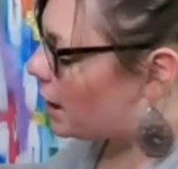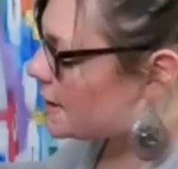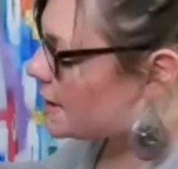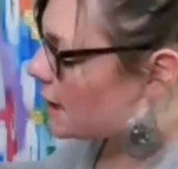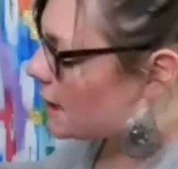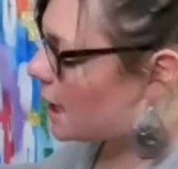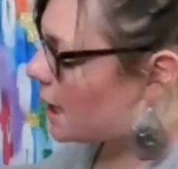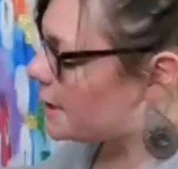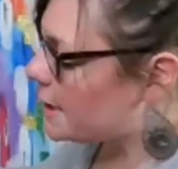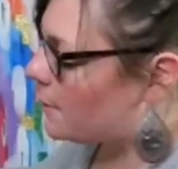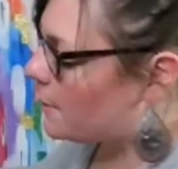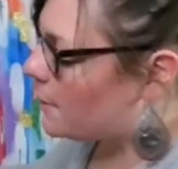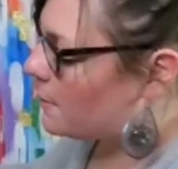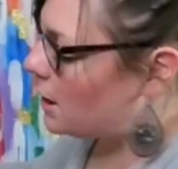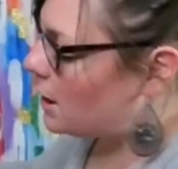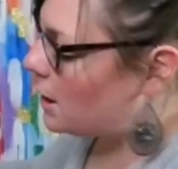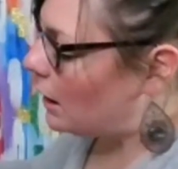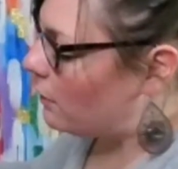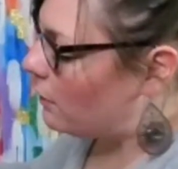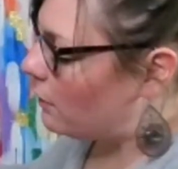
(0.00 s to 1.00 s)
as the case may
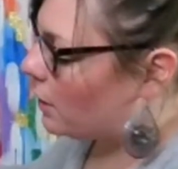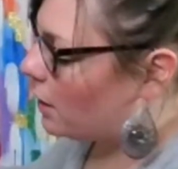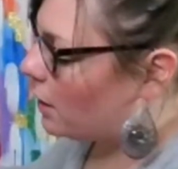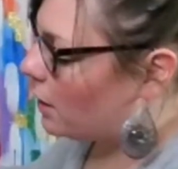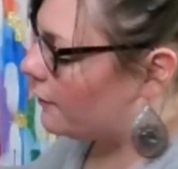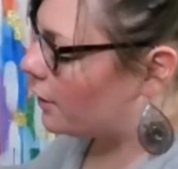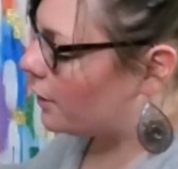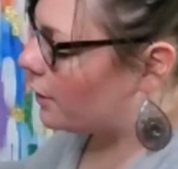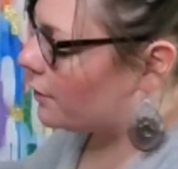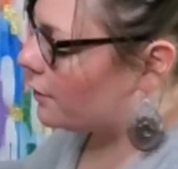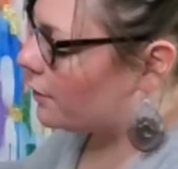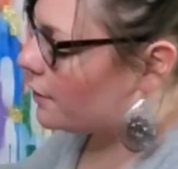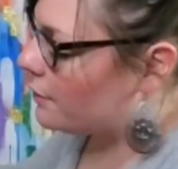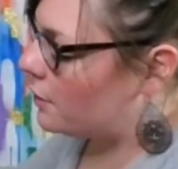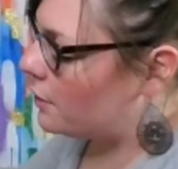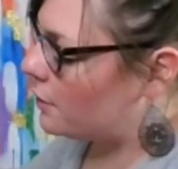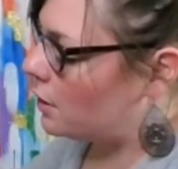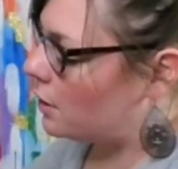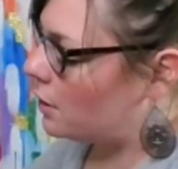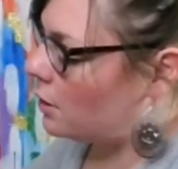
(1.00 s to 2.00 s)
be, whatever your
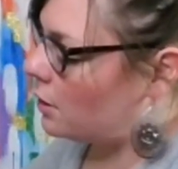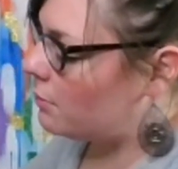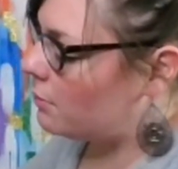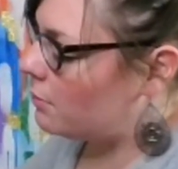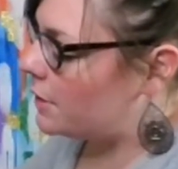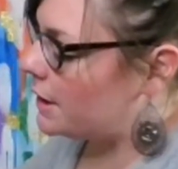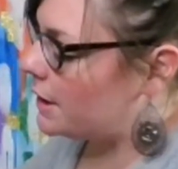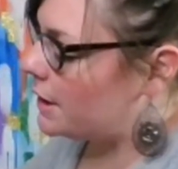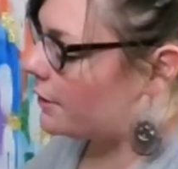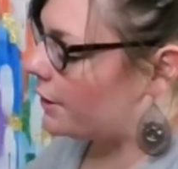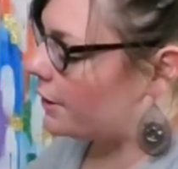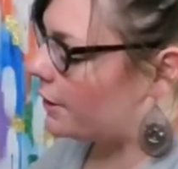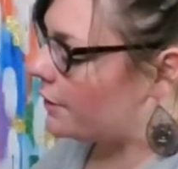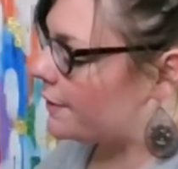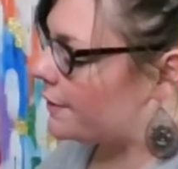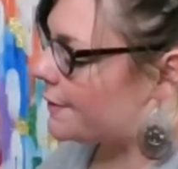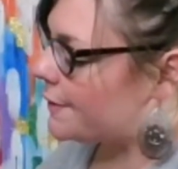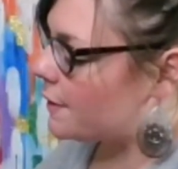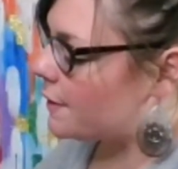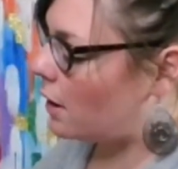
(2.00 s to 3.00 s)

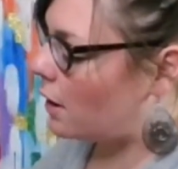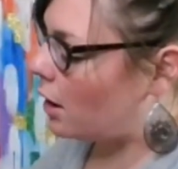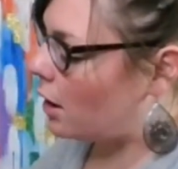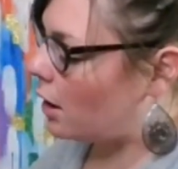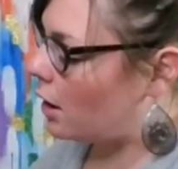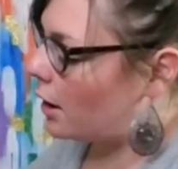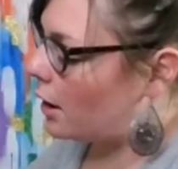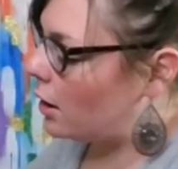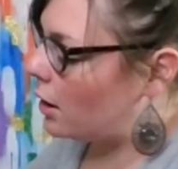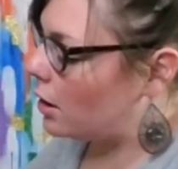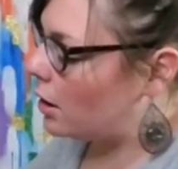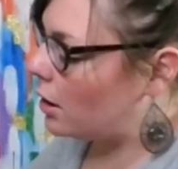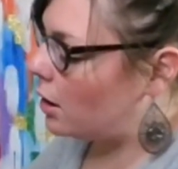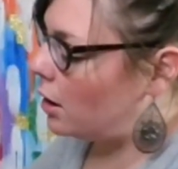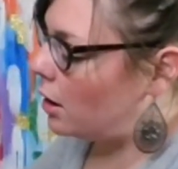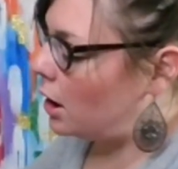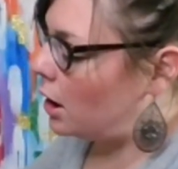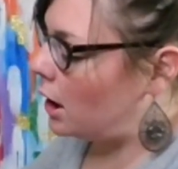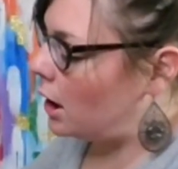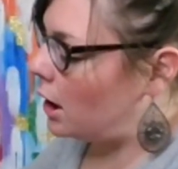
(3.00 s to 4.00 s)
materials are.
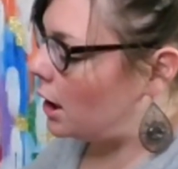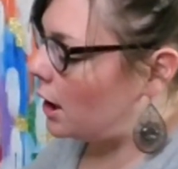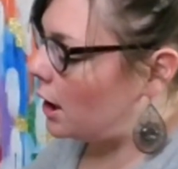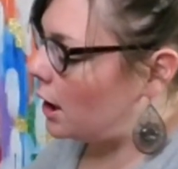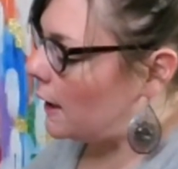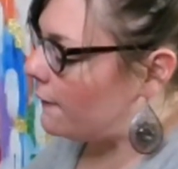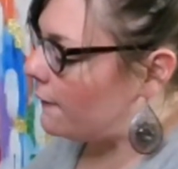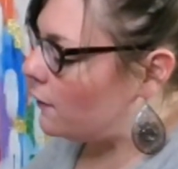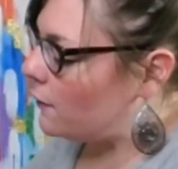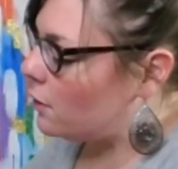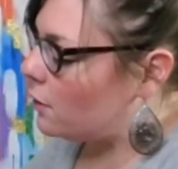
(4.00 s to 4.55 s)
If you